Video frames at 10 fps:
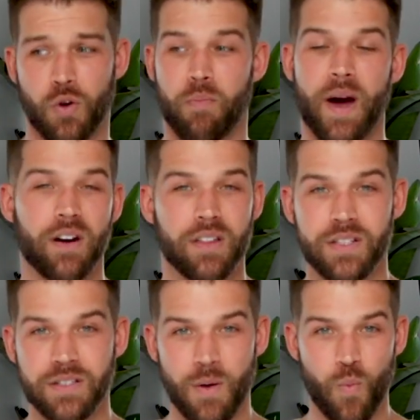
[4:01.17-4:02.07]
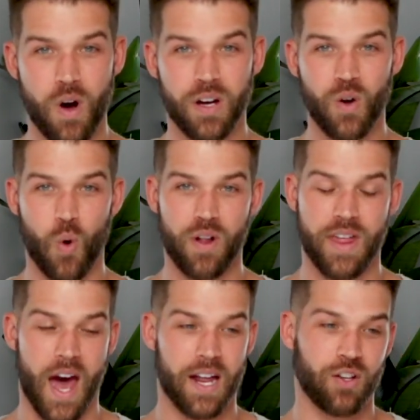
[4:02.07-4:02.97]
you're better than someone or
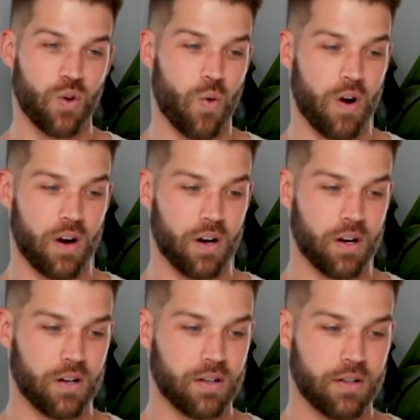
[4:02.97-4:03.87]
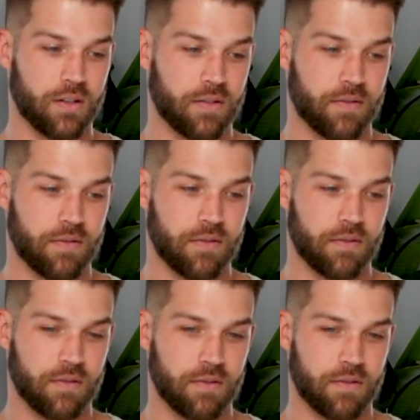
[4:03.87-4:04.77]
that you're
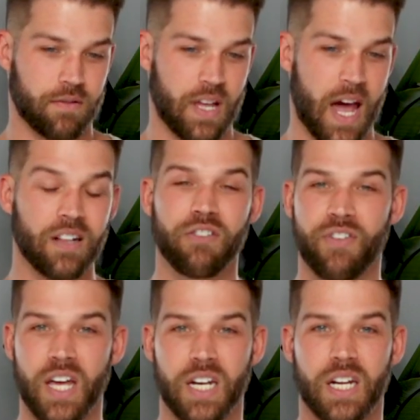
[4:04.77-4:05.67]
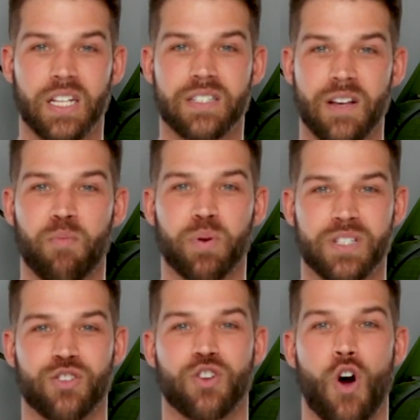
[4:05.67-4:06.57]
elevated in some
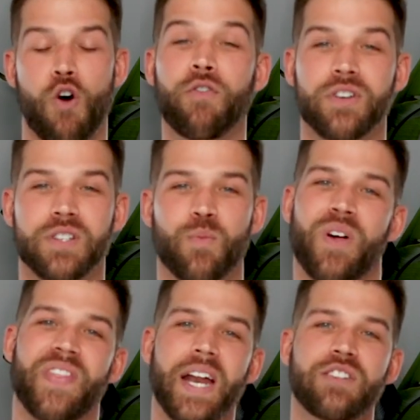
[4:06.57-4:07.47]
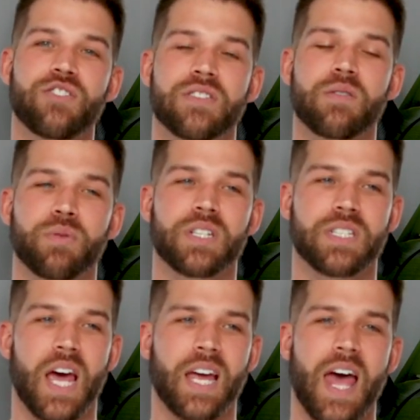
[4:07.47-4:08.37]
position over someone. That is just simply
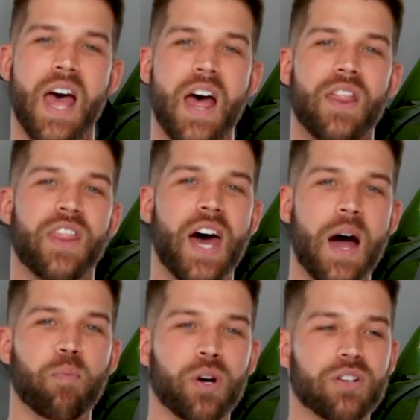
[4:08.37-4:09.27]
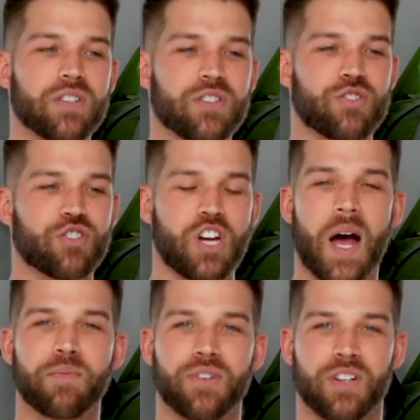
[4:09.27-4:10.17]
saying that person's
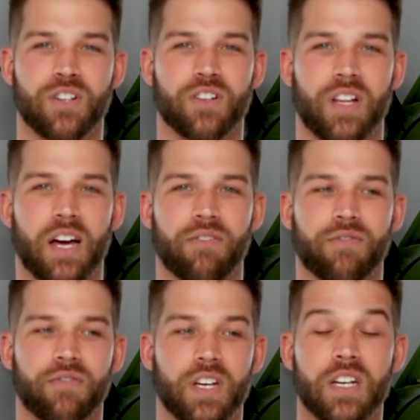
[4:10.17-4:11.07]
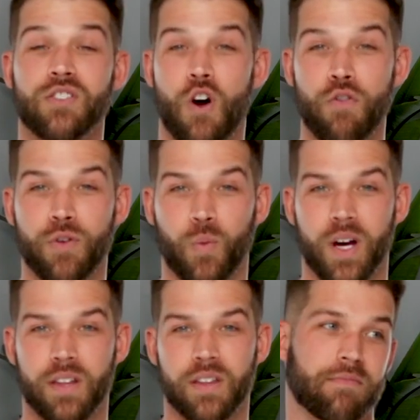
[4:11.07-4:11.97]
chapter in your life is over
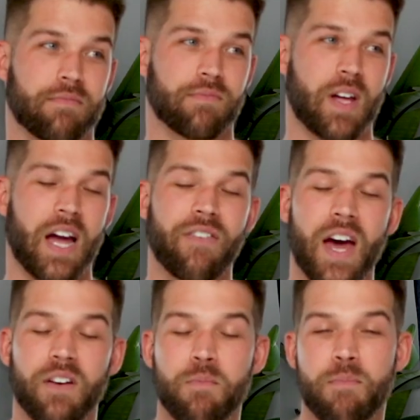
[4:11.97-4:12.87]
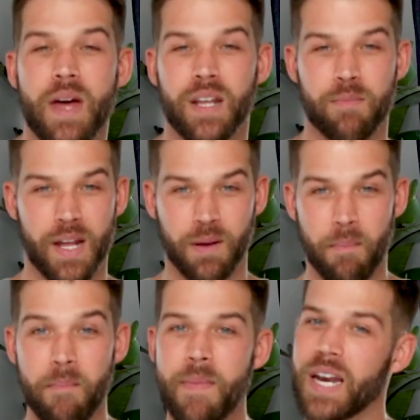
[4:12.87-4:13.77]
with. I've had many
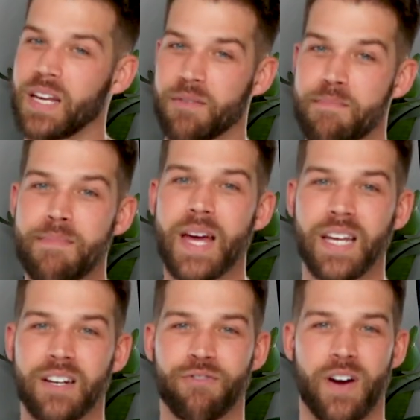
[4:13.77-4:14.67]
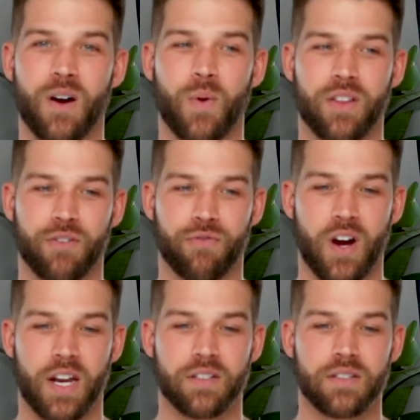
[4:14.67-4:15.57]
a fair weather
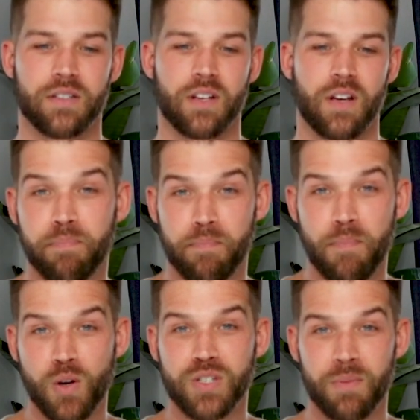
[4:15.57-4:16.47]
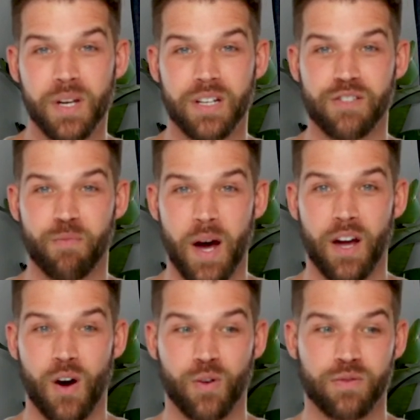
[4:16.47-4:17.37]
friend, mostly because of
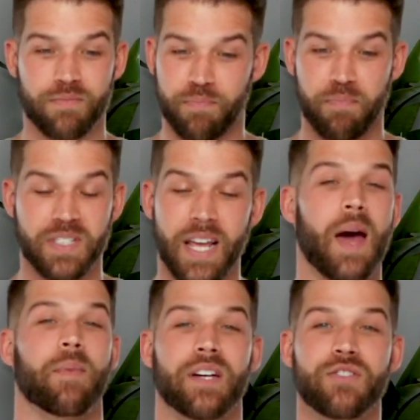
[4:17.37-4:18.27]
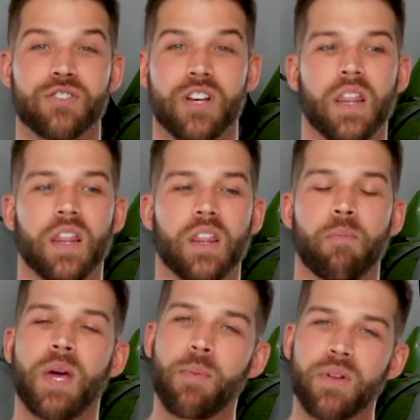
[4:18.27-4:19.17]
my own damage. The
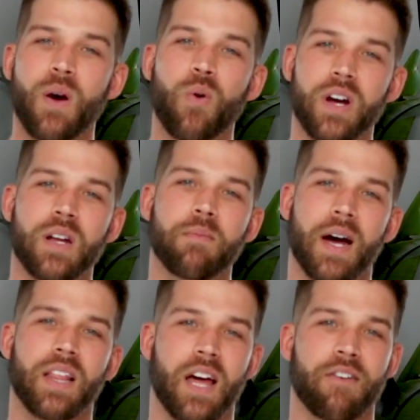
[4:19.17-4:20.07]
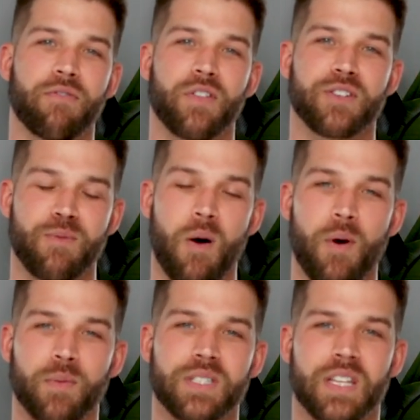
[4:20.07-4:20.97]
people that were in my life, for the small
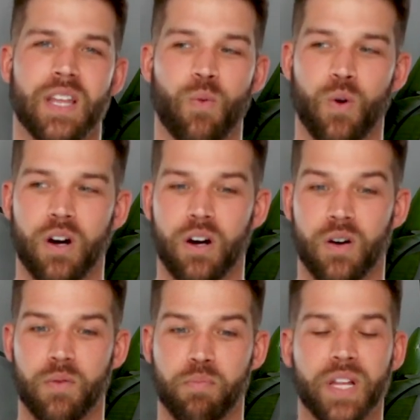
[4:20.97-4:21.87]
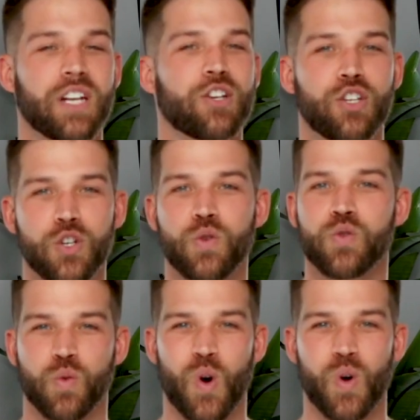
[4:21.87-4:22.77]
moments that they were, played a huge
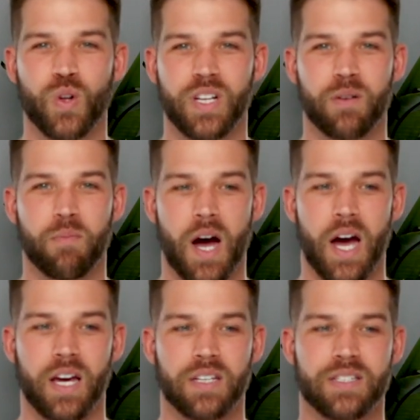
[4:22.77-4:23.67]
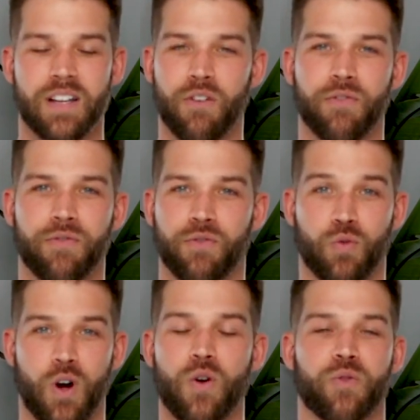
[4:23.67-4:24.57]
role in my
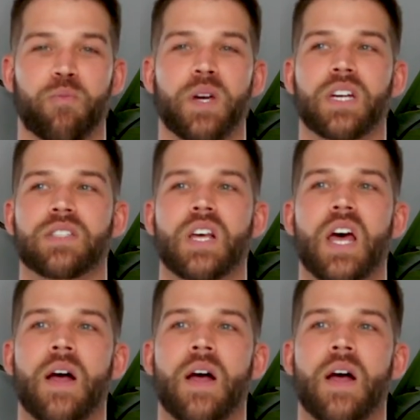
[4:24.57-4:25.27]
self-growth, because